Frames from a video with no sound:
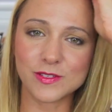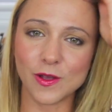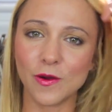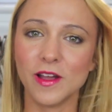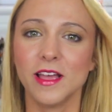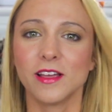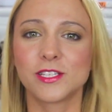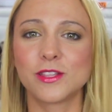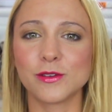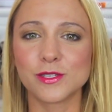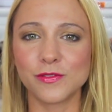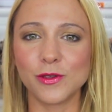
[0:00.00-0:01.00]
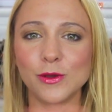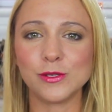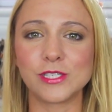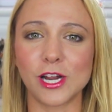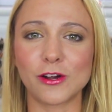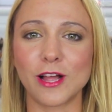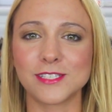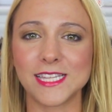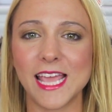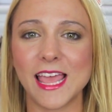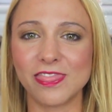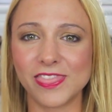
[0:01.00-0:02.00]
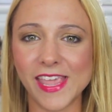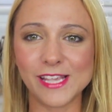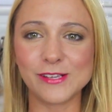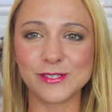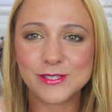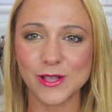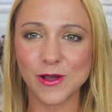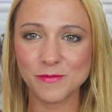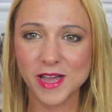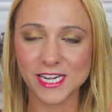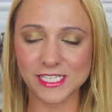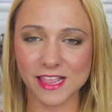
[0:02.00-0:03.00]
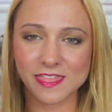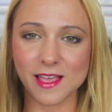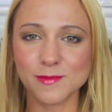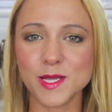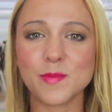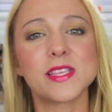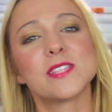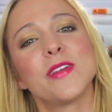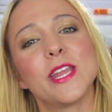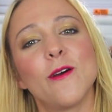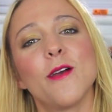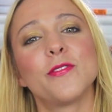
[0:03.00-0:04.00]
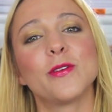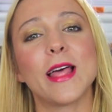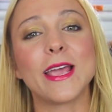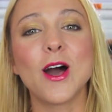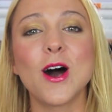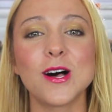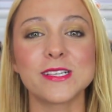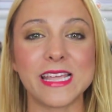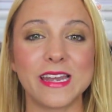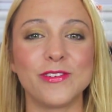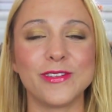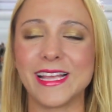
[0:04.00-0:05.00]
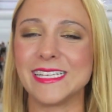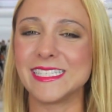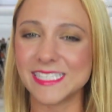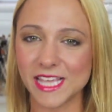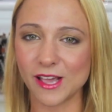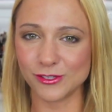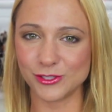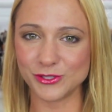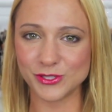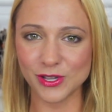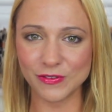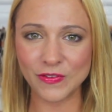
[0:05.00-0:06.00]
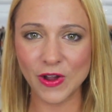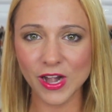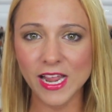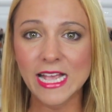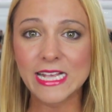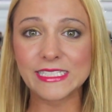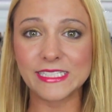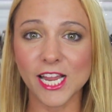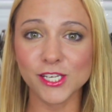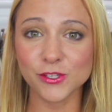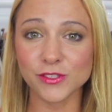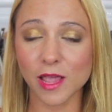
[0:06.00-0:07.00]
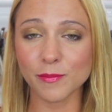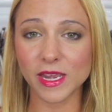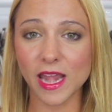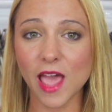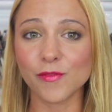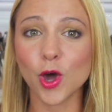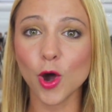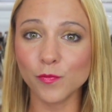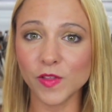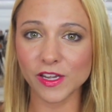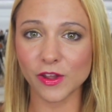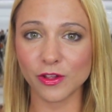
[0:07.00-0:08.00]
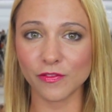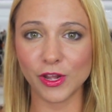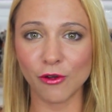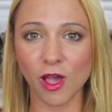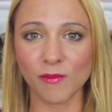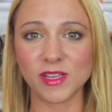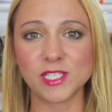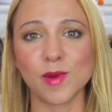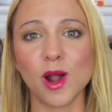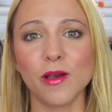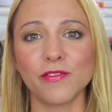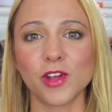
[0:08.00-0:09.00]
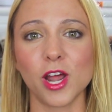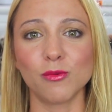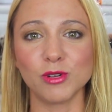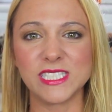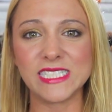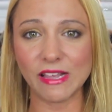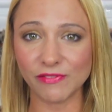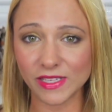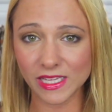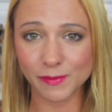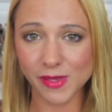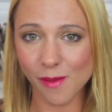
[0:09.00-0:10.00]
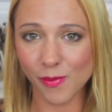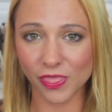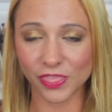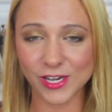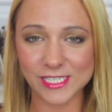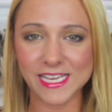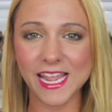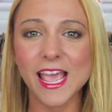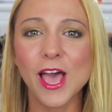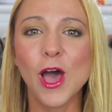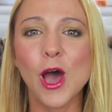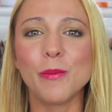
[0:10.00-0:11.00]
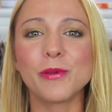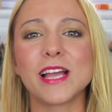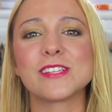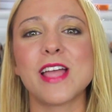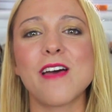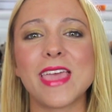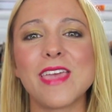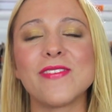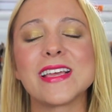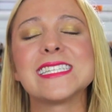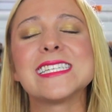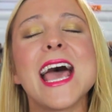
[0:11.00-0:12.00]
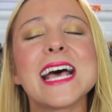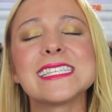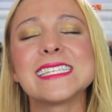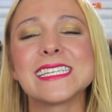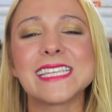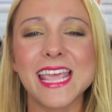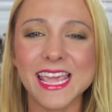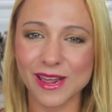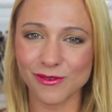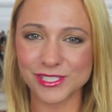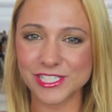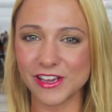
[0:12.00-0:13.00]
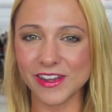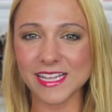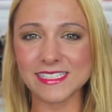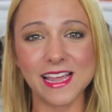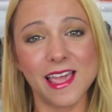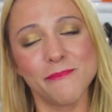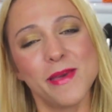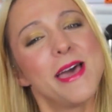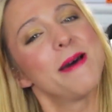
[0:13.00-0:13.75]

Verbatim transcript: So to those of you who stuck around to the end, thank you so much. Thumbs up this video if you like hauls and if you like Discount June so far. Stay tuned. I'm going to have hopefully another video coming tomorrow. If not, it will definitely be up on Thursday. Hope you guys are having a fantastic day, and I will see you all next time.